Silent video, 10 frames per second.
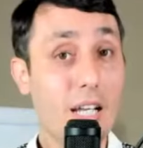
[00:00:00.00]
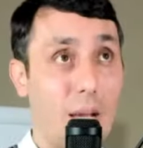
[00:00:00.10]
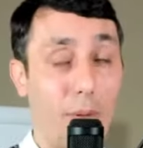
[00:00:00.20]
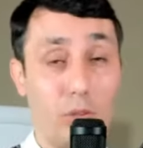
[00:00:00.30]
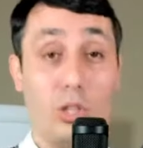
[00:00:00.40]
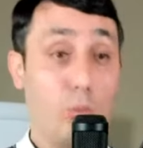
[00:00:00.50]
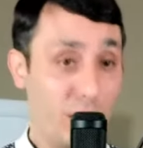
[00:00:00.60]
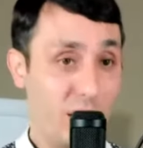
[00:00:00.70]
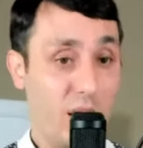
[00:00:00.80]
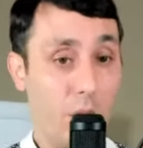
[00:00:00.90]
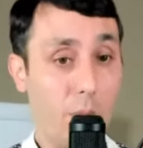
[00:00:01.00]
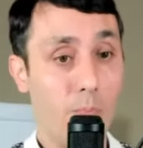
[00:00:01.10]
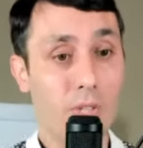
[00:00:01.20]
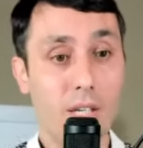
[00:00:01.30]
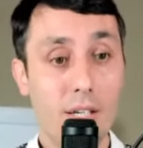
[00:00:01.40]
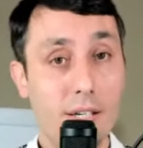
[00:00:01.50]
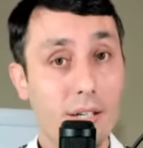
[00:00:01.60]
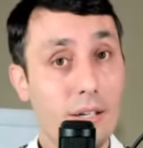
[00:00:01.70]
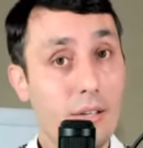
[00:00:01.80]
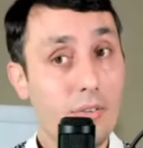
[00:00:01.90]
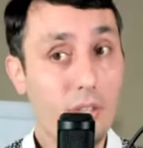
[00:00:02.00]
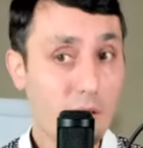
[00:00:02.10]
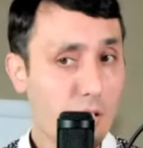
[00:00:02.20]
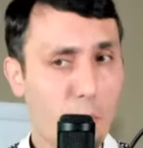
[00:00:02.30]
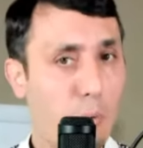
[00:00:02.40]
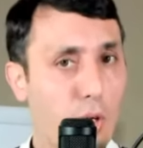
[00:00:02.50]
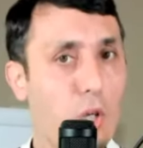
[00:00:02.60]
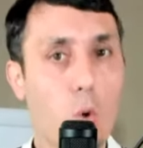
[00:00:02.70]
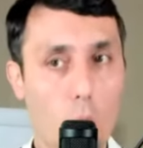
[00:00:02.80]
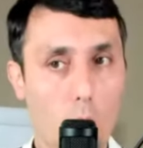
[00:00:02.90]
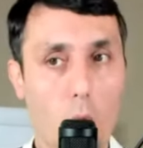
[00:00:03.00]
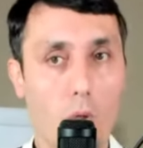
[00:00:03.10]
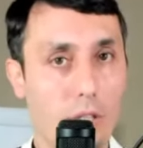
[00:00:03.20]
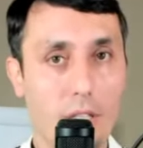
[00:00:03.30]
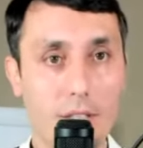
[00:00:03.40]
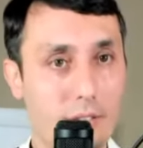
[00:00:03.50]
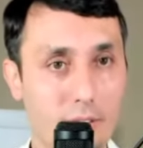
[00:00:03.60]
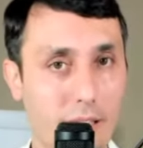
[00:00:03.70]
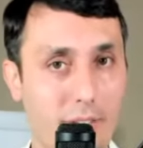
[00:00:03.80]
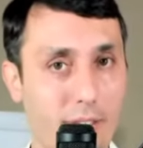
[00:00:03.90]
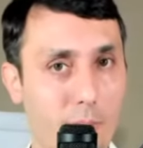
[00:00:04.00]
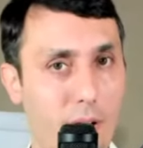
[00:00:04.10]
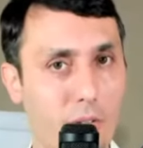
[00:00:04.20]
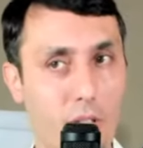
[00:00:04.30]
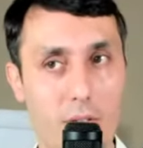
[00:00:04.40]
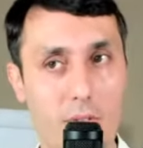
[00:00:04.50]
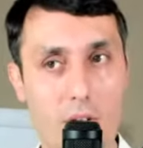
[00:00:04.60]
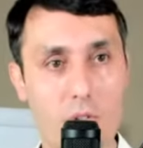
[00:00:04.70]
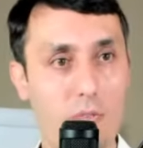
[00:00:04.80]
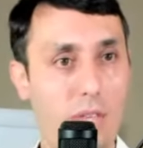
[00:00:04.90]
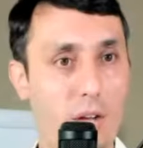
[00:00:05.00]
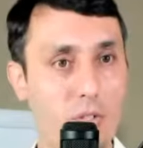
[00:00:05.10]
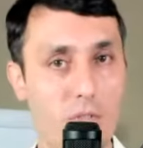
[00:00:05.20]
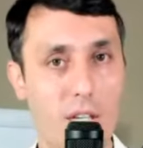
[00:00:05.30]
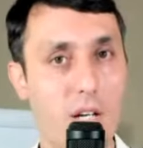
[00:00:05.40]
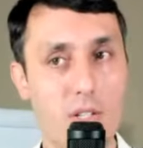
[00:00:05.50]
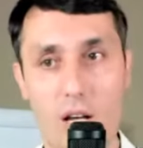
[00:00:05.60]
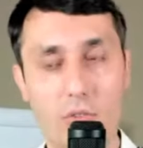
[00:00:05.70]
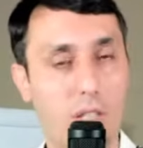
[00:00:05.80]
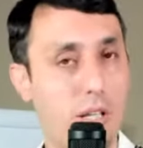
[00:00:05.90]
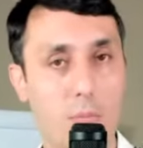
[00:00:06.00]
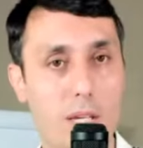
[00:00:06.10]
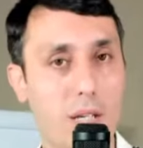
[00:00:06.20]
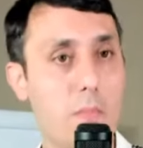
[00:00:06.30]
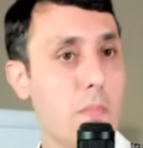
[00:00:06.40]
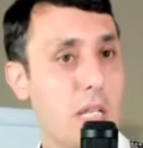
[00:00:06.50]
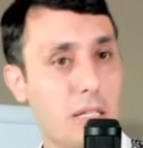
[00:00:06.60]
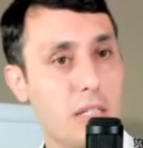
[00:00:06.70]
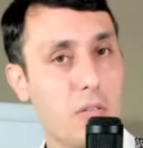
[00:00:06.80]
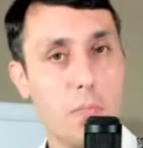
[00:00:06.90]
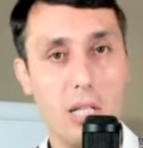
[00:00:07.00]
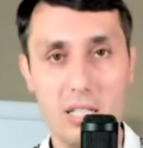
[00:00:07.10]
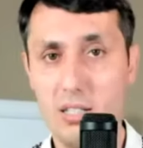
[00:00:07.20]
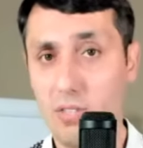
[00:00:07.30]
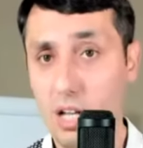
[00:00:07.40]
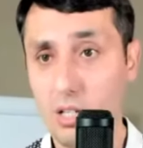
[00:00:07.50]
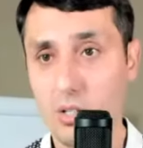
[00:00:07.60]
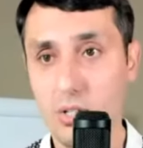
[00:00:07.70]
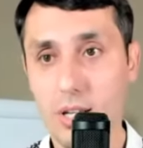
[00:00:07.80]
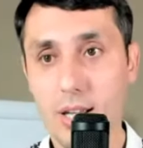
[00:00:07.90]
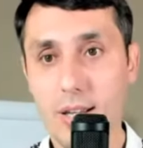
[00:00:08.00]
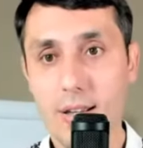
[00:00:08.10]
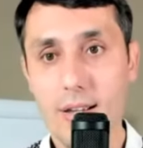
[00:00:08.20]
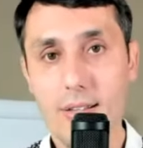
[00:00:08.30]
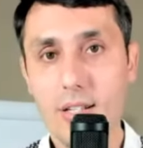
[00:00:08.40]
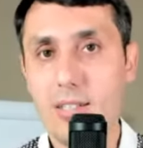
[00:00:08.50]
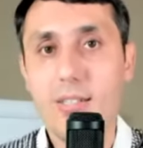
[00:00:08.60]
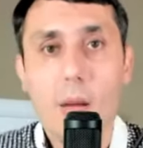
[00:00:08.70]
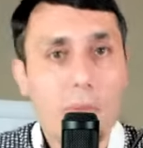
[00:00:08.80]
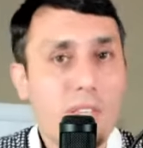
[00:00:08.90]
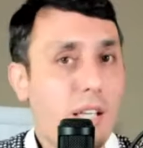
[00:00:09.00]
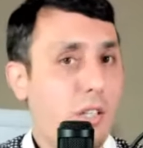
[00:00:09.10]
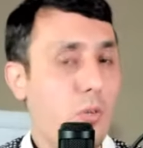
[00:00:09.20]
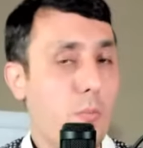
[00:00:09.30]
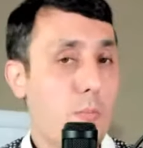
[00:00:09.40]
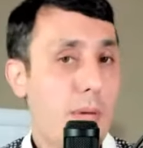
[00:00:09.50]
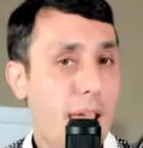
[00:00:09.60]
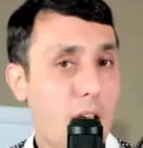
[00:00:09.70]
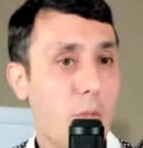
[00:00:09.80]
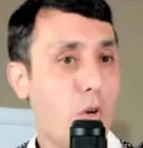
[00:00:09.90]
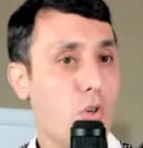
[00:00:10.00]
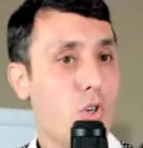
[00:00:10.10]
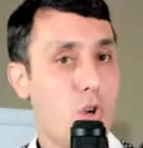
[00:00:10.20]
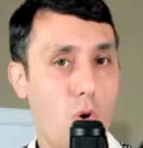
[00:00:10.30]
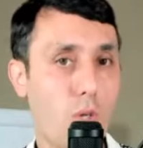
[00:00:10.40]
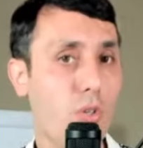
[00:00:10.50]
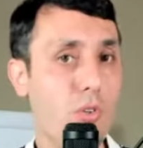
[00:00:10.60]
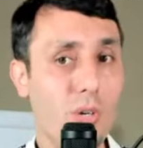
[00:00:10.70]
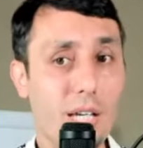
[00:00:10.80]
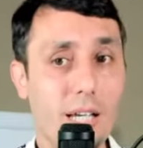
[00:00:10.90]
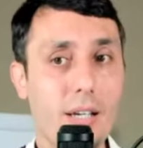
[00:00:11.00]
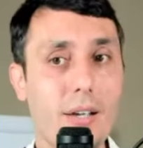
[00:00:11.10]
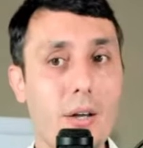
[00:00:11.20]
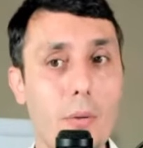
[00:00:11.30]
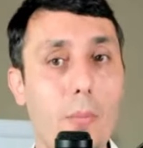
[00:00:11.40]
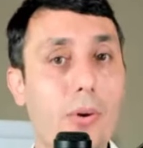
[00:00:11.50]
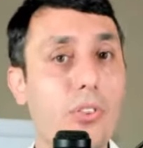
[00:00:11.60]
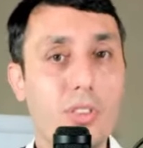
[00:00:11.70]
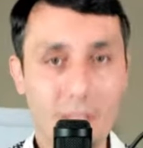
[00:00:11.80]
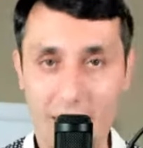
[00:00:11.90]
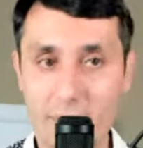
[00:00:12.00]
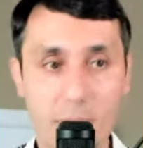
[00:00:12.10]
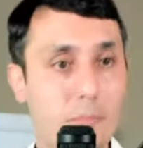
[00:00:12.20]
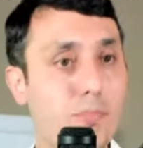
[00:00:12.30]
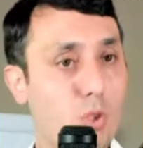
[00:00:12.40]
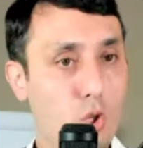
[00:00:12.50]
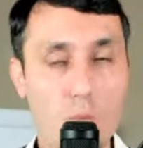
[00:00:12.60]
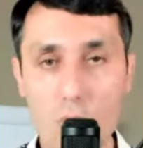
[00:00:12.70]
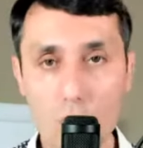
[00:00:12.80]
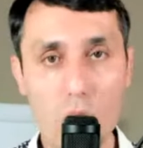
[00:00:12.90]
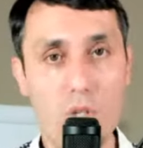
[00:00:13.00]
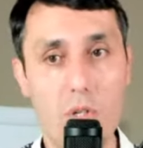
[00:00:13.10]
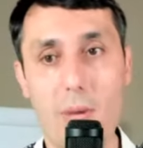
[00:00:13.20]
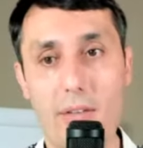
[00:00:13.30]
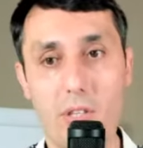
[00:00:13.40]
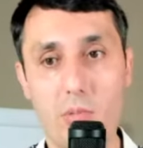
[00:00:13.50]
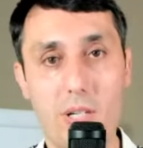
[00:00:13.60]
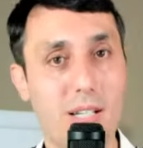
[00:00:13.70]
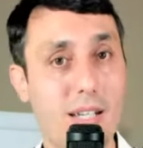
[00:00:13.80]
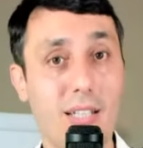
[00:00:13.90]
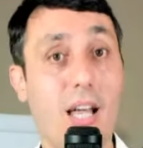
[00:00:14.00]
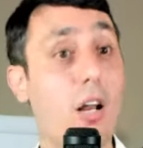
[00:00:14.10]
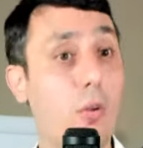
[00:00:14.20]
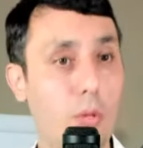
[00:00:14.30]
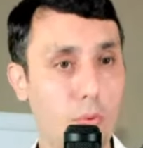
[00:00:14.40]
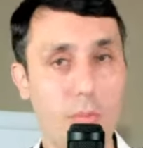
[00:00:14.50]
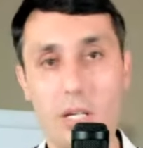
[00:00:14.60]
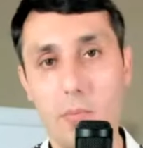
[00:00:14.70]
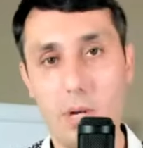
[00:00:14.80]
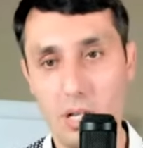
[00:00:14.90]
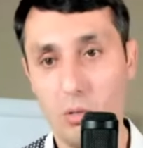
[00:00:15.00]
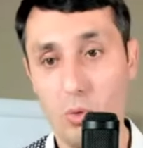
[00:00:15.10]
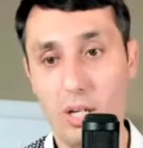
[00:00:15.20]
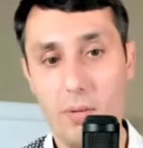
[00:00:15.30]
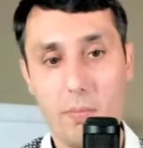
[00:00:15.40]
about two weeks ago things are pretty normal. Like, think about it. Hundreds of thousands of kids out there, they're making millions of billions of dollars. There's something that you maybe don't know what you're doing, but like, do more research about this because there are a lot of people making money already,